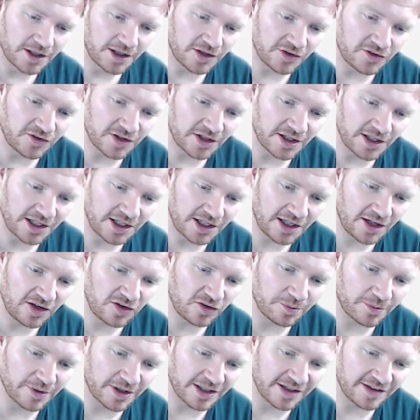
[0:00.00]
is that
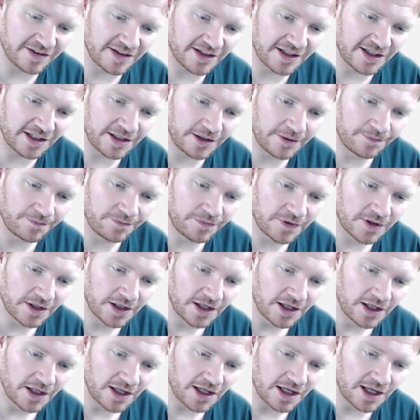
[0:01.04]
here's my D,
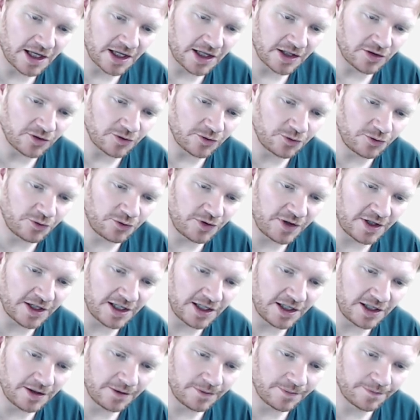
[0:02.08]
and
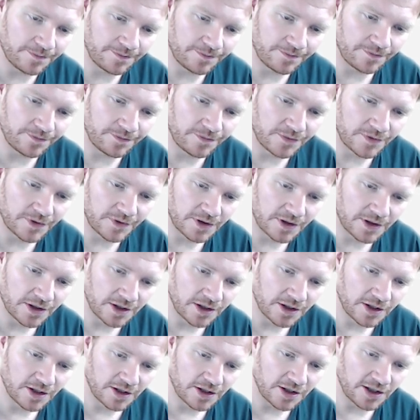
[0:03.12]
V
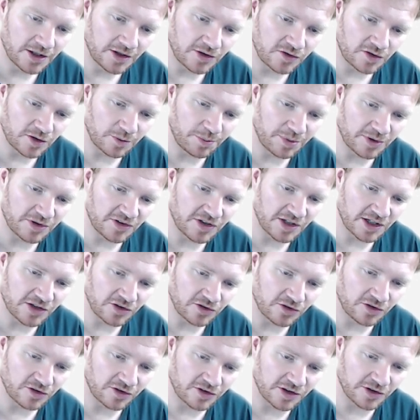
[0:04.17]
is the
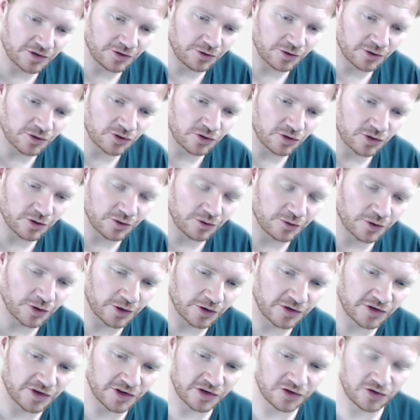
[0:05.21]
potential difference or the
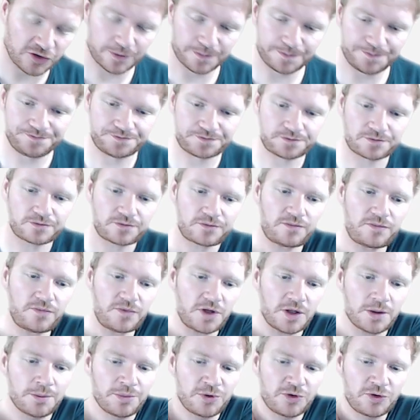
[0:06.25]
voltage
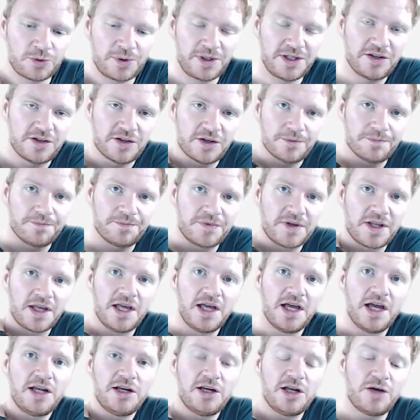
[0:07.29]
between them.
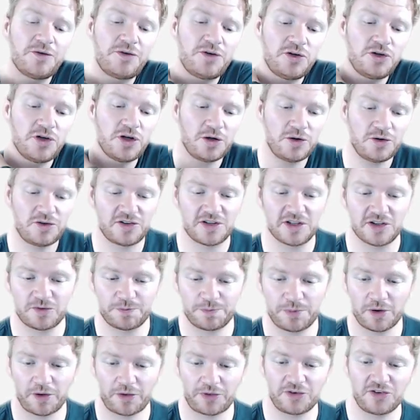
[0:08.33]
Now if you
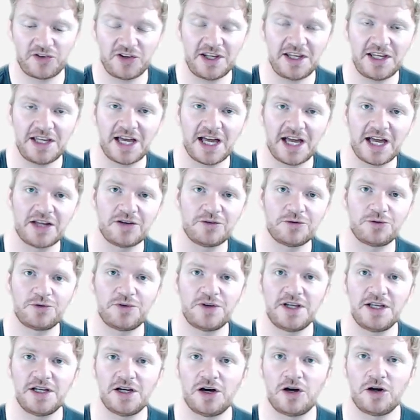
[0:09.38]
notice both D and
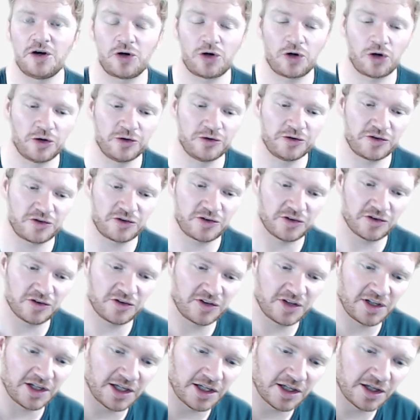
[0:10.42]
V are
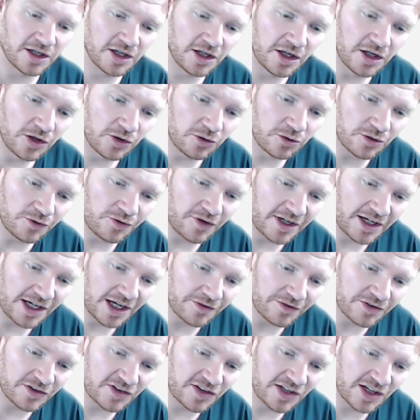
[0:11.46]
constants here. So if I
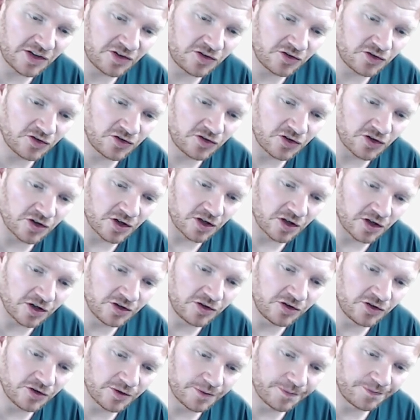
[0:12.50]
have a test
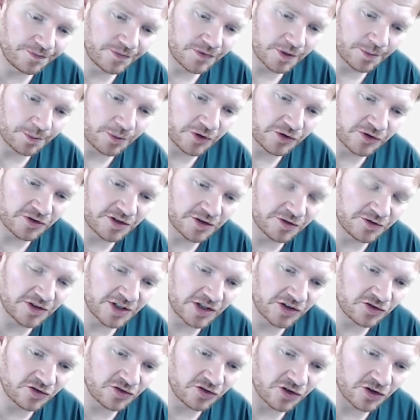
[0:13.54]
charge, positive
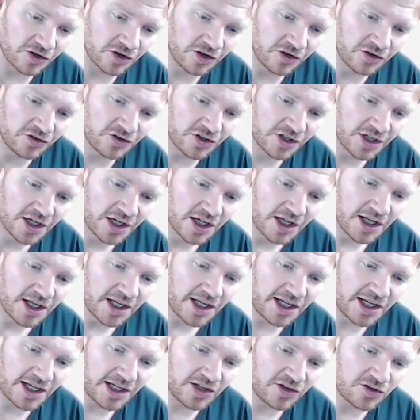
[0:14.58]
test charge,
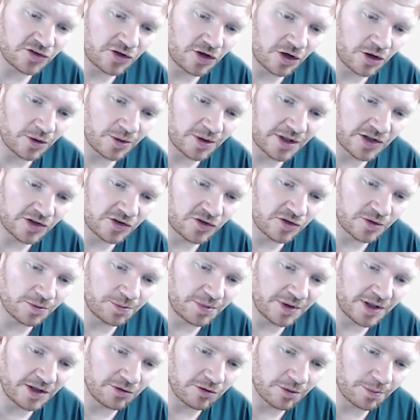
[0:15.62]
it is going to
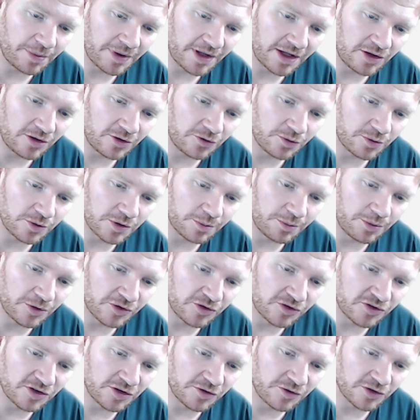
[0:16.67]
be repelled from the
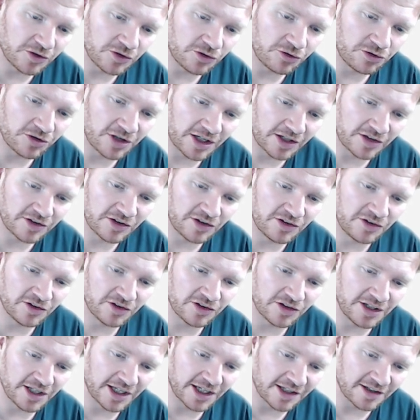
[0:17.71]
positive and attracted
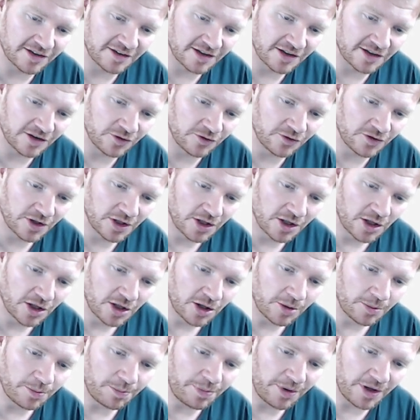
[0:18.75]
to the negative,
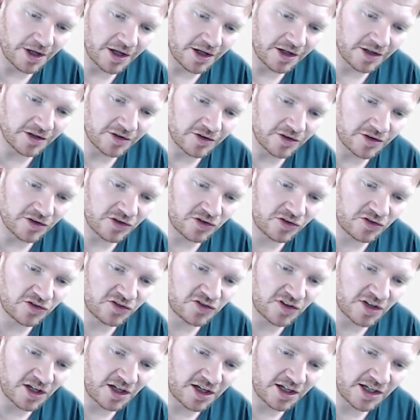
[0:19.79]
but the
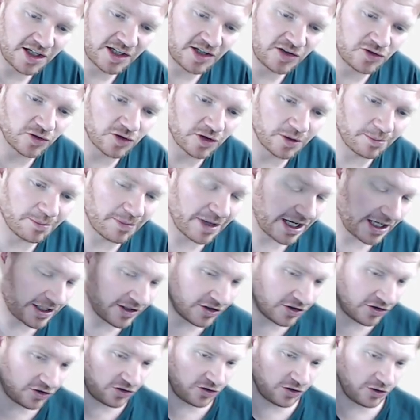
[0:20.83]
size or the
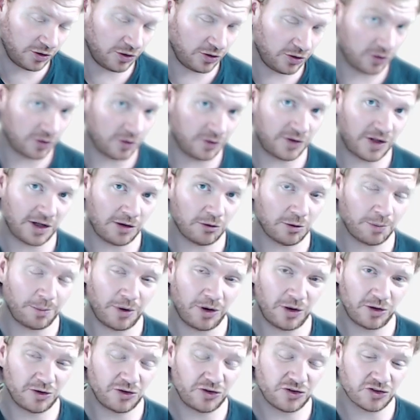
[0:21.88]
magnitude of that
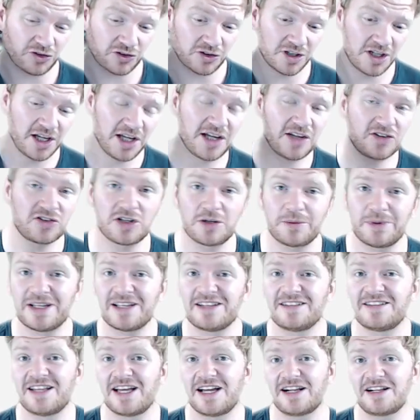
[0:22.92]
repulsion is going to be
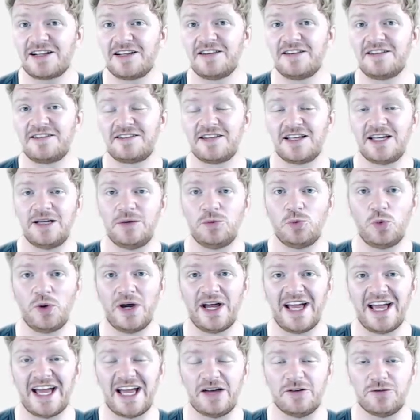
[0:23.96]
exactly the same
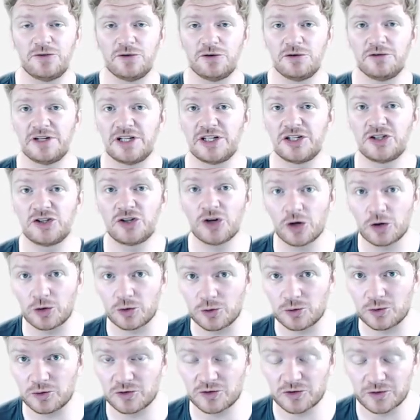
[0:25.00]
wherever it
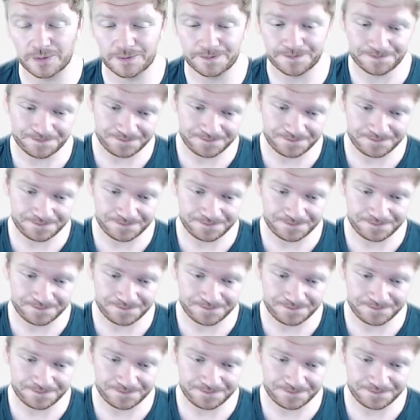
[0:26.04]
goes.